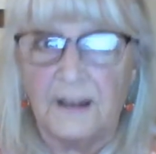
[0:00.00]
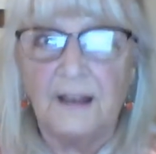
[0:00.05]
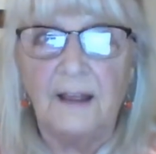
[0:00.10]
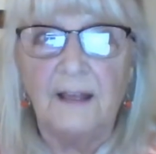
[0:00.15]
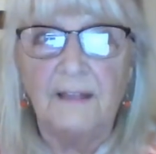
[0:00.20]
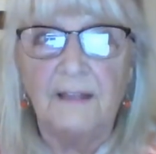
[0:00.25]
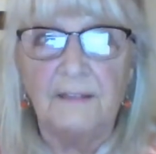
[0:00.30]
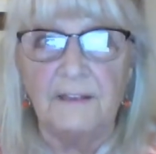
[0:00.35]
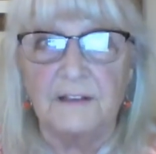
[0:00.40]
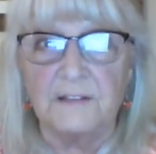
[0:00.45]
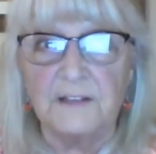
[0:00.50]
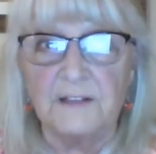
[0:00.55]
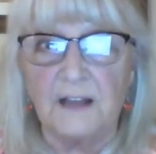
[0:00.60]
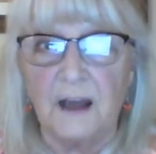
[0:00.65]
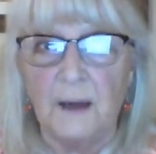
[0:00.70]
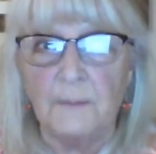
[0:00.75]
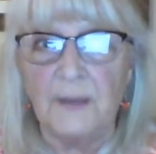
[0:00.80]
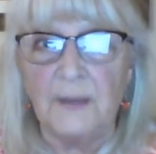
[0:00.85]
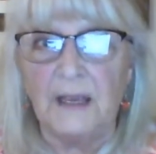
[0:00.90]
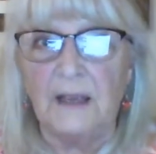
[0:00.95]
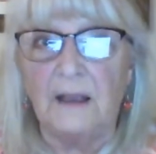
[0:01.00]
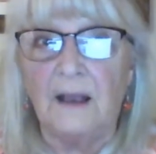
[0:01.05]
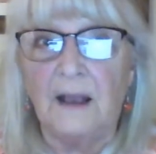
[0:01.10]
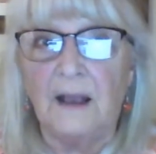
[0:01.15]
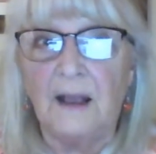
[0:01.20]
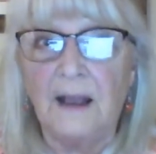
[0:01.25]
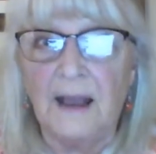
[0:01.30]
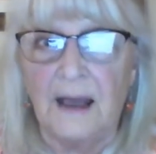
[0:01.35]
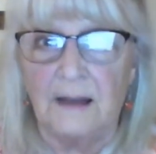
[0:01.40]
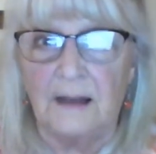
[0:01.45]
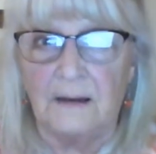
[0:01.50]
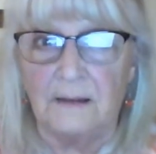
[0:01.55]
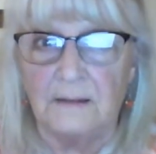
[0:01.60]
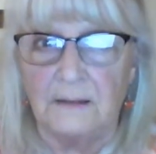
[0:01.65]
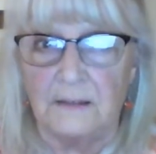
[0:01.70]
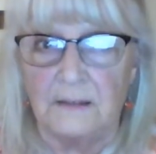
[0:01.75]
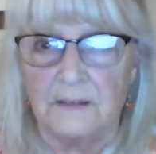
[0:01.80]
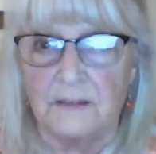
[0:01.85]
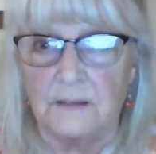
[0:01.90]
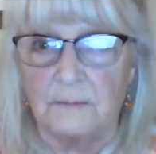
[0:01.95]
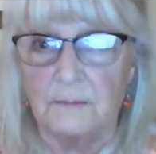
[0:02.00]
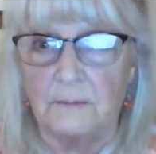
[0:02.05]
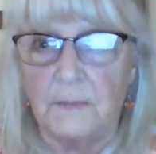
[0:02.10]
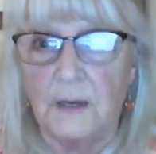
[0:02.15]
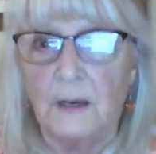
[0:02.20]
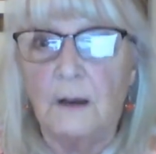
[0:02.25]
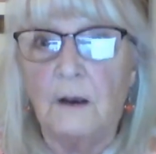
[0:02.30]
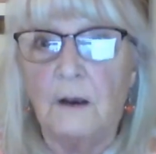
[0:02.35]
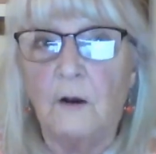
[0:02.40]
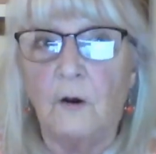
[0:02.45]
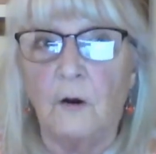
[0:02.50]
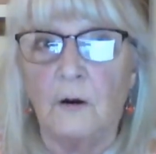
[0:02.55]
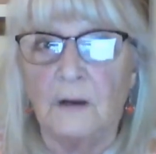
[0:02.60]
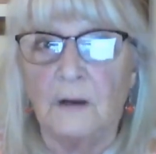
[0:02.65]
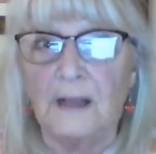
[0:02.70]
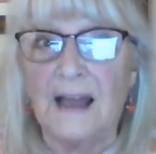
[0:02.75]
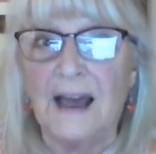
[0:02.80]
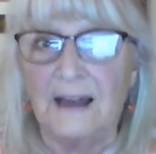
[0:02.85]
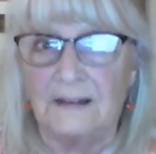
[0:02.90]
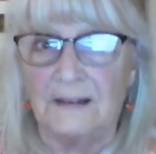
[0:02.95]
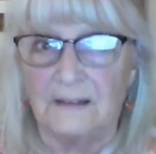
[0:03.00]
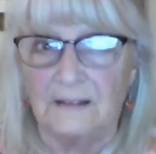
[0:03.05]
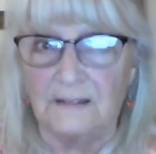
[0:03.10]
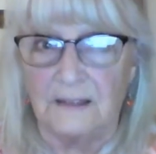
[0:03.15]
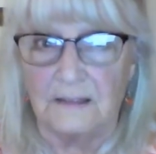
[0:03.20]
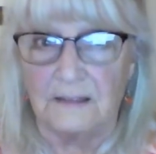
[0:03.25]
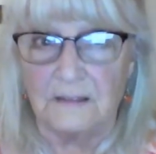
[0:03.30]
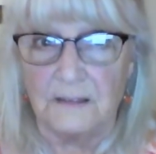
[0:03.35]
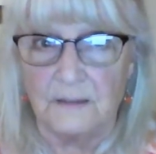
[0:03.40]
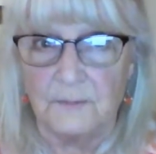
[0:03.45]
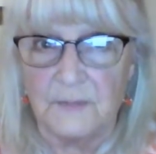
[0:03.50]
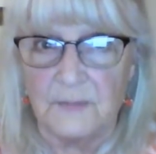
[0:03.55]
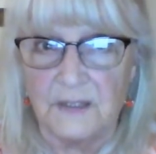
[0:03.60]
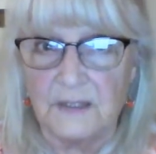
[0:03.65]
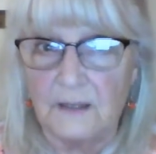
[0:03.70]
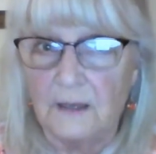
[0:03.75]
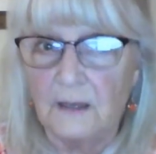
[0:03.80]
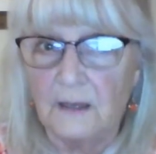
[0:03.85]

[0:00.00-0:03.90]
this coming cataclysm or cataclysms.